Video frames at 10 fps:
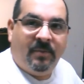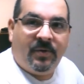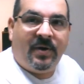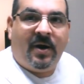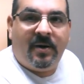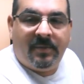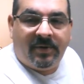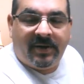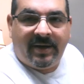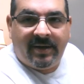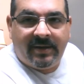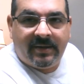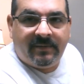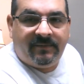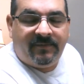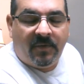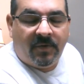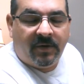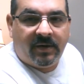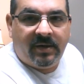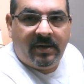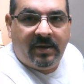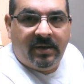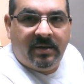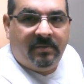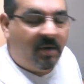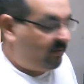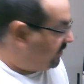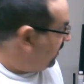both armor and for model